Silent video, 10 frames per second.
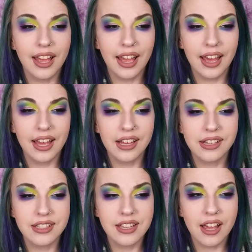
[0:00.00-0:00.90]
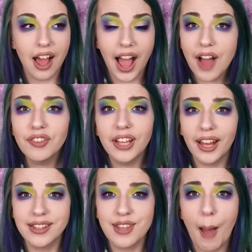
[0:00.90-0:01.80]
And I have a
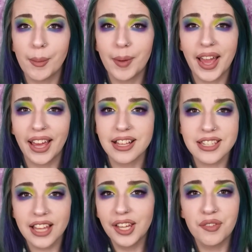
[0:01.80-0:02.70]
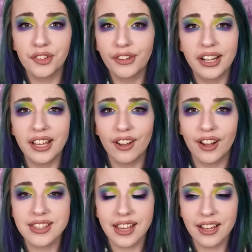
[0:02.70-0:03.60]
lot of time on my hands. I love creating
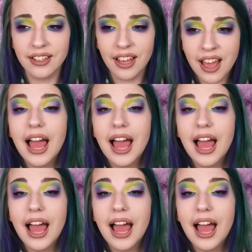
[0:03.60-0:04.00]
content.